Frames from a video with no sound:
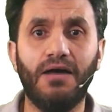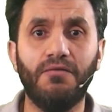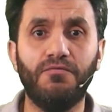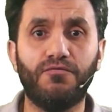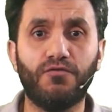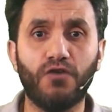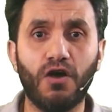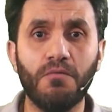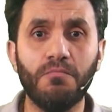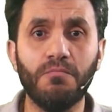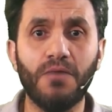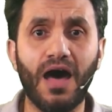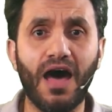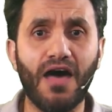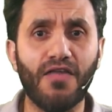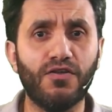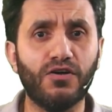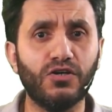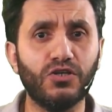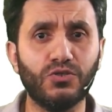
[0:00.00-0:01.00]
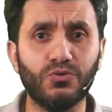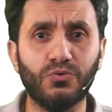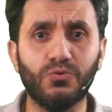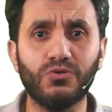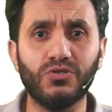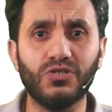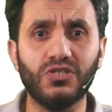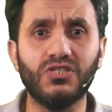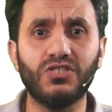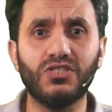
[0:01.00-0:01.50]
from other
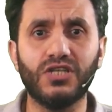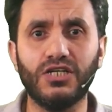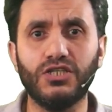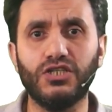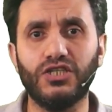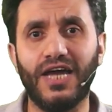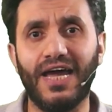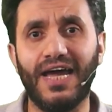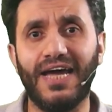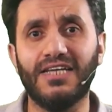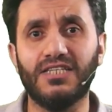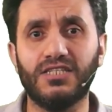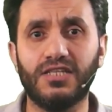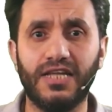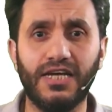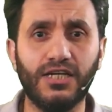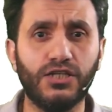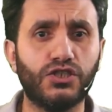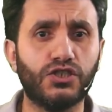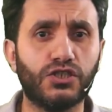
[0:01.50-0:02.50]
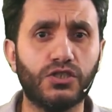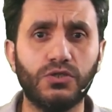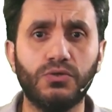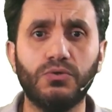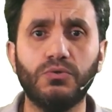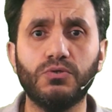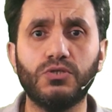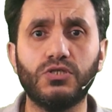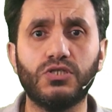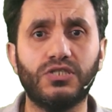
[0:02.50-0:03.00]
sources such as lecture
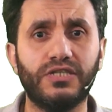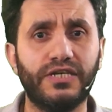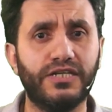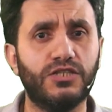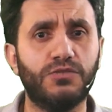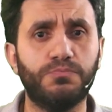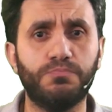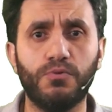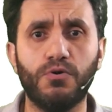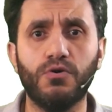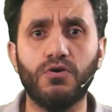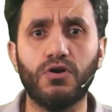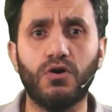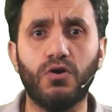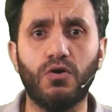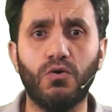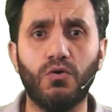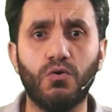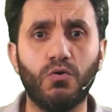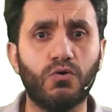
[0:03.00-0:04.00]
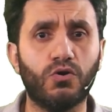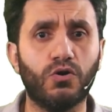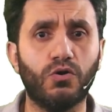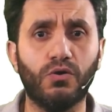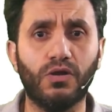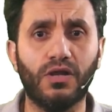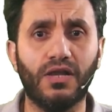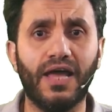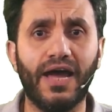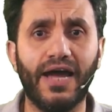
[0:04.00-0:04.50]
notes, textbook, or
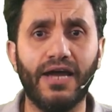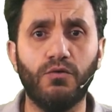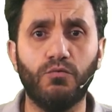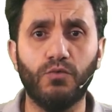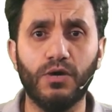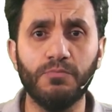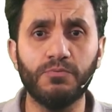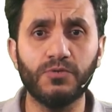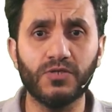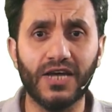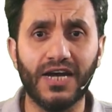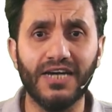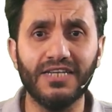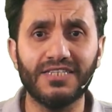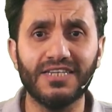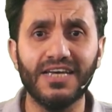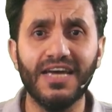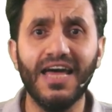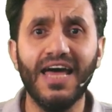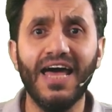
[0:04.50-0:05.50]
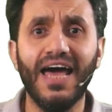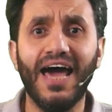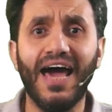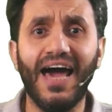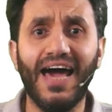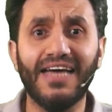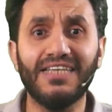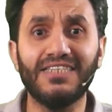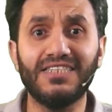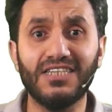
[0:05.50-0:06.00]
online websites,
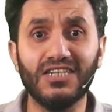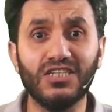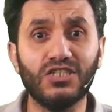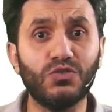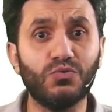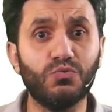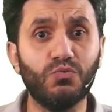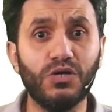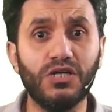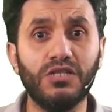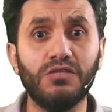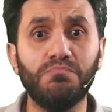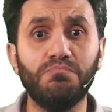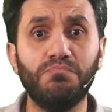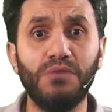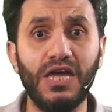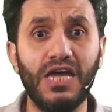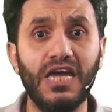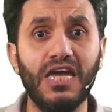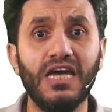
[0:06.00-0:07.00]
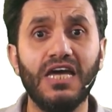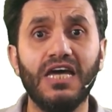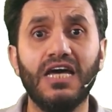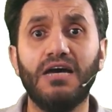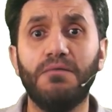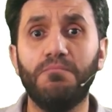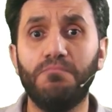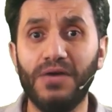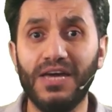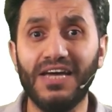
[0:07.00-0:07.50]
as this would be
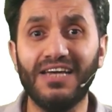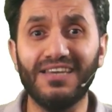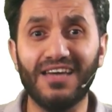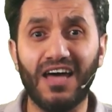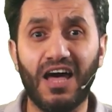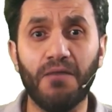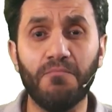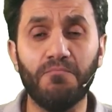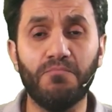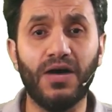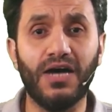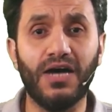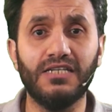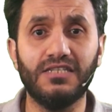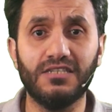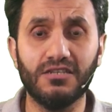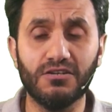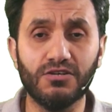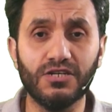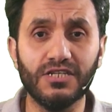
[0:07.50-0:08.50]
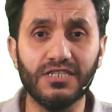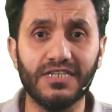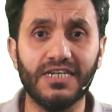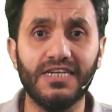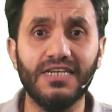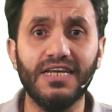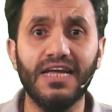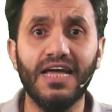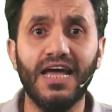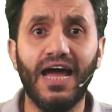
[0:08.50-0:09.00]
picked up
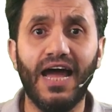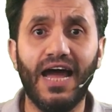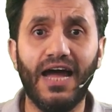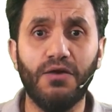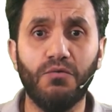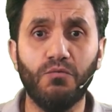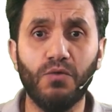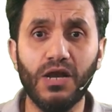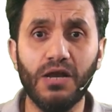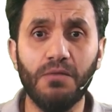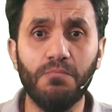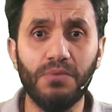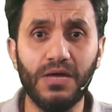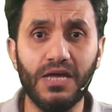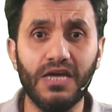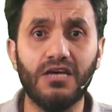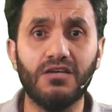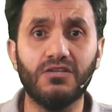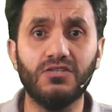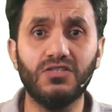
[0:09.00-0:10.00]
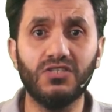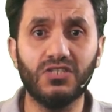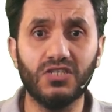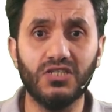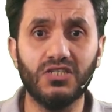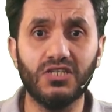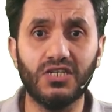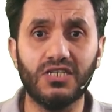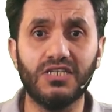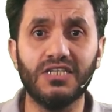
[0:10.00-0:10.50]
Turnitin and will be
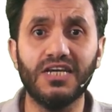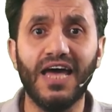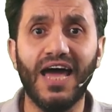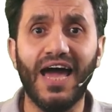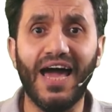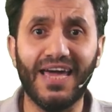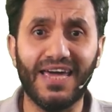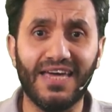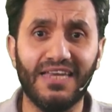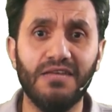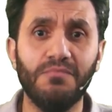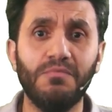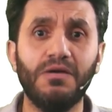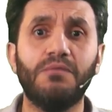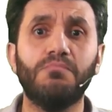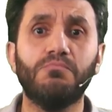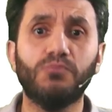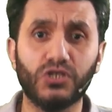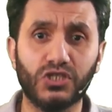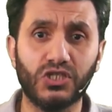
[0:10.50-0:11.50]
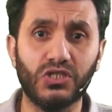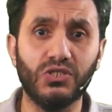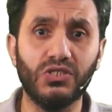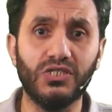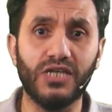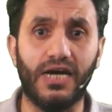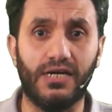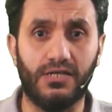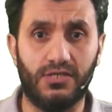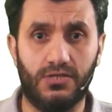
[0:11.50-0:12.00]
considered academic
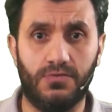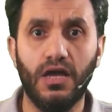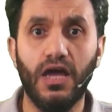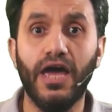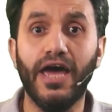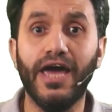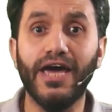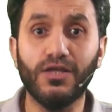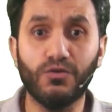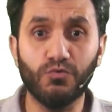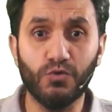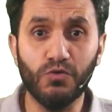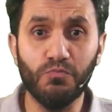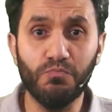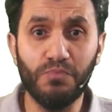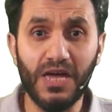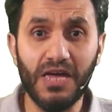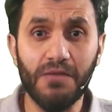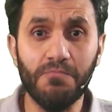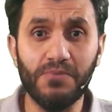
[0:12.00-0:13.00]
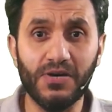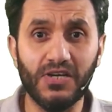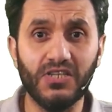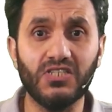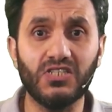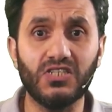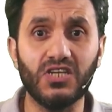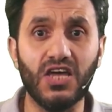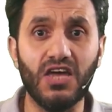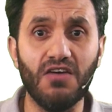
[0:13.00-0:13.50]
misconduct. It would be
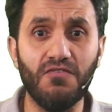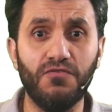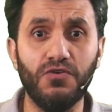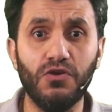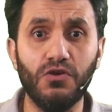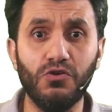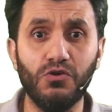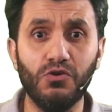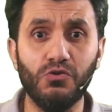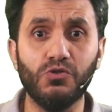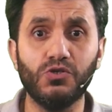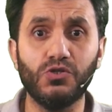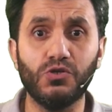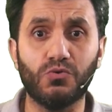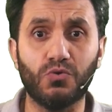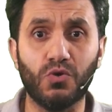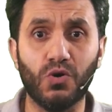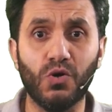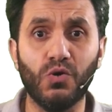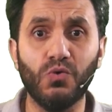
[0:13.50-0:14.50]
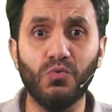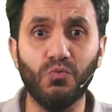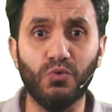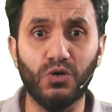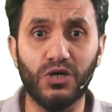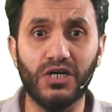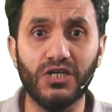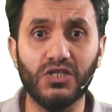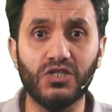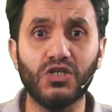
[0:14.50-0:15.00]
best if you use your own
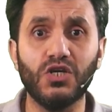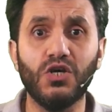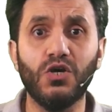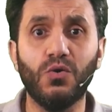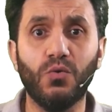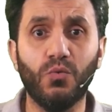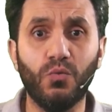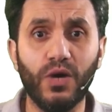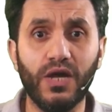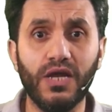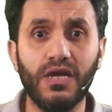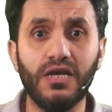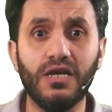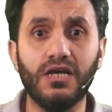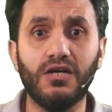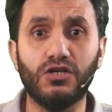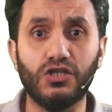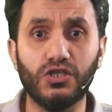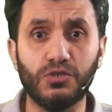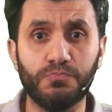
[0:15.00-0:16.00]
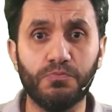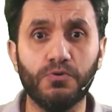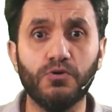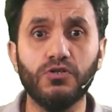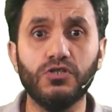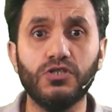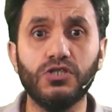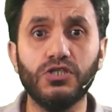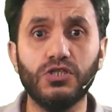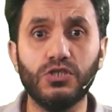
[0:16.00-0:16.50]
words when
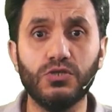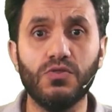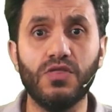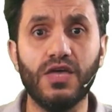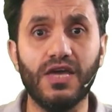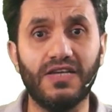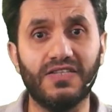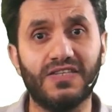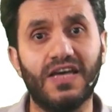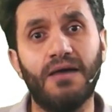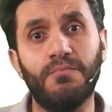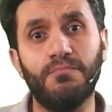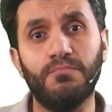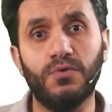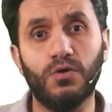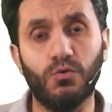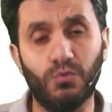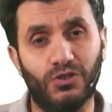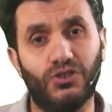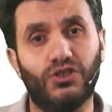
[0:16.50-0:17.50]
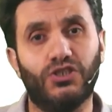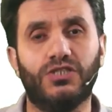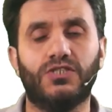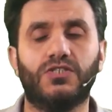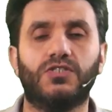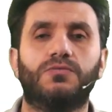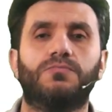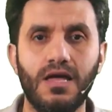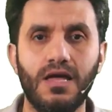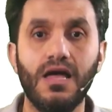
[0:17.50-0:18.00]
responding to the exam
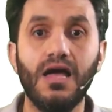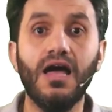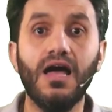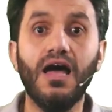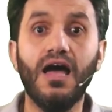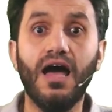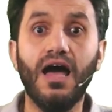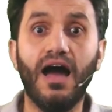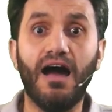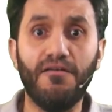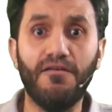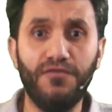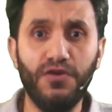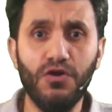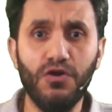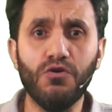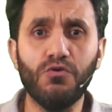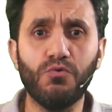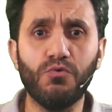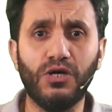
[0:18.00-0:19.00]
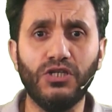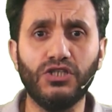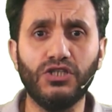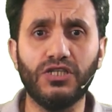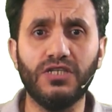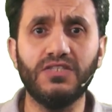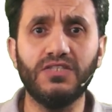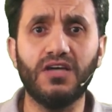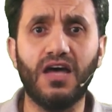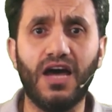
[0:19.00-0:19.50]
questions. A few
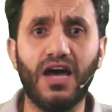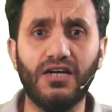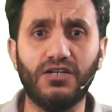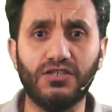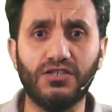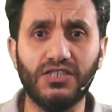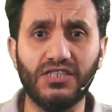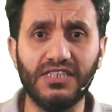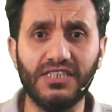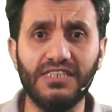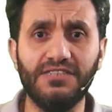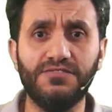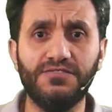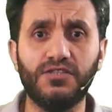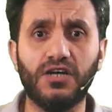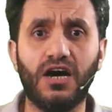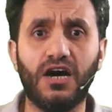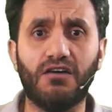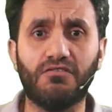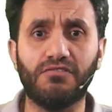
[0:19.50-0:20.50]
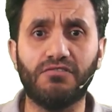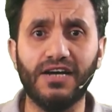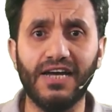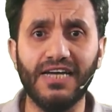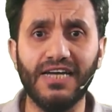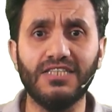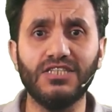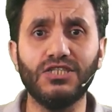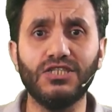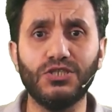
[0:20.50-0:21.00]
questions I received are
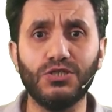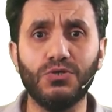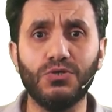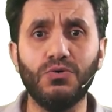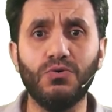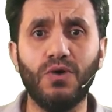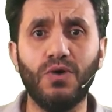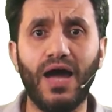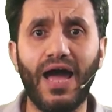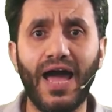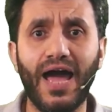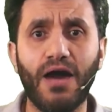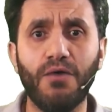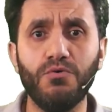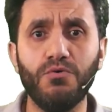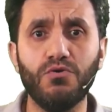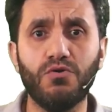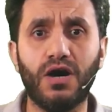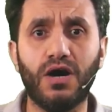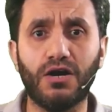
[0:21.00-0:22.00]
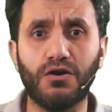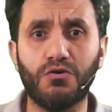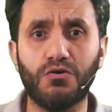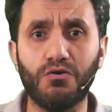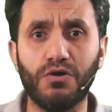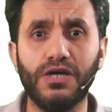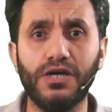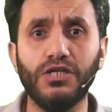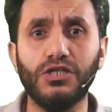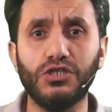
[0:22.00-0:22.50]
related to how you are
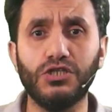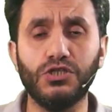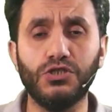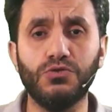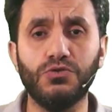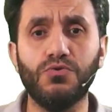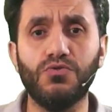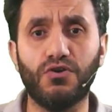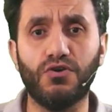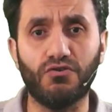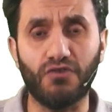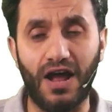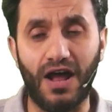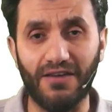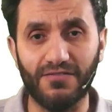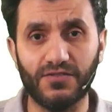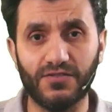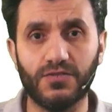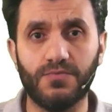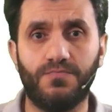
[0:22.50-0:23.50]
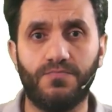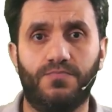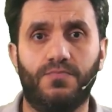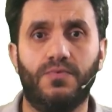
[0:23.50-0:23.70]
going to do the graphs.